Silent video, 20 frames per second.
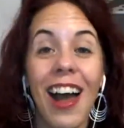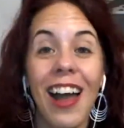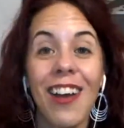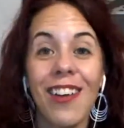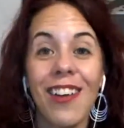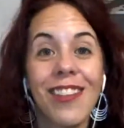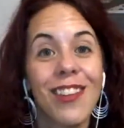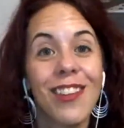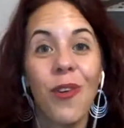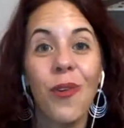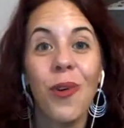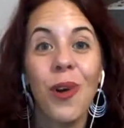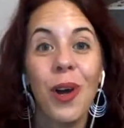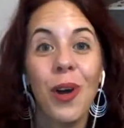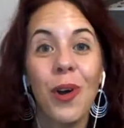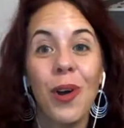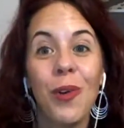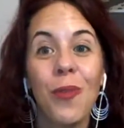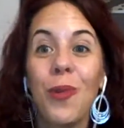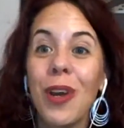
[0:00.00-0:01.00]
I also
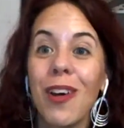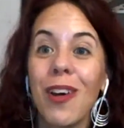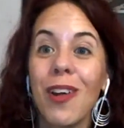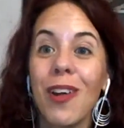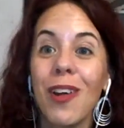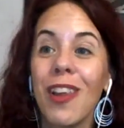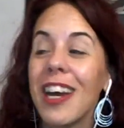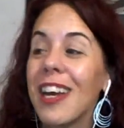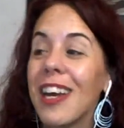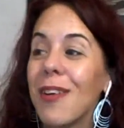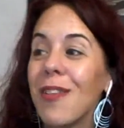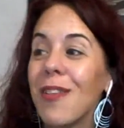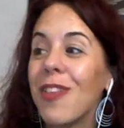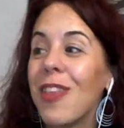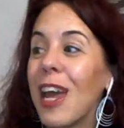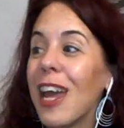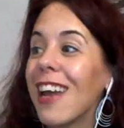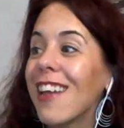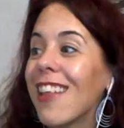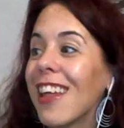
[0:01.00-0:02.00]
will
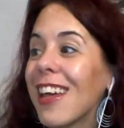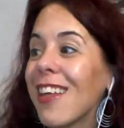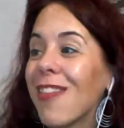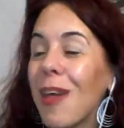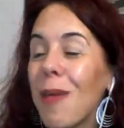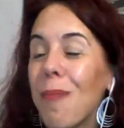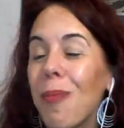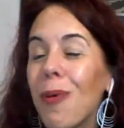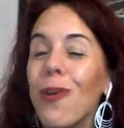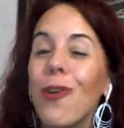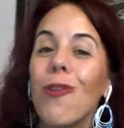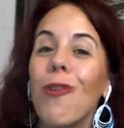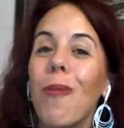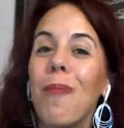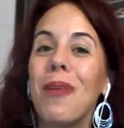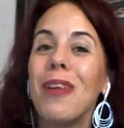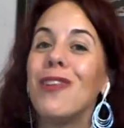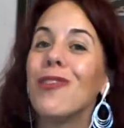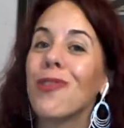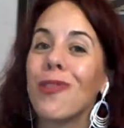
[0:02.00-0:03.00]
they put you
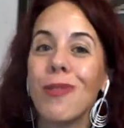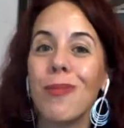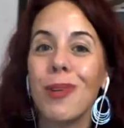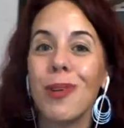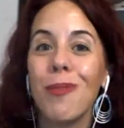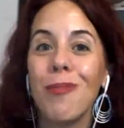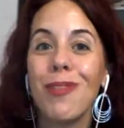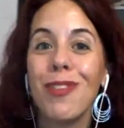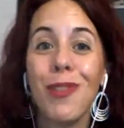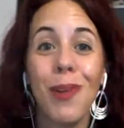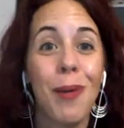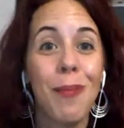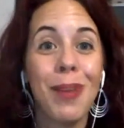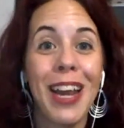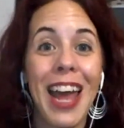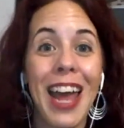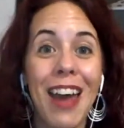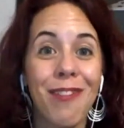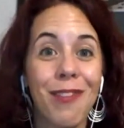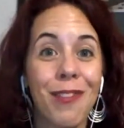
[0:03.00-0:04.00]
up in dorm rooms, so I'm
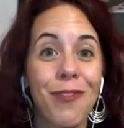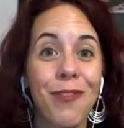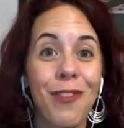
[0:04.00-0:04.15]
gonna have a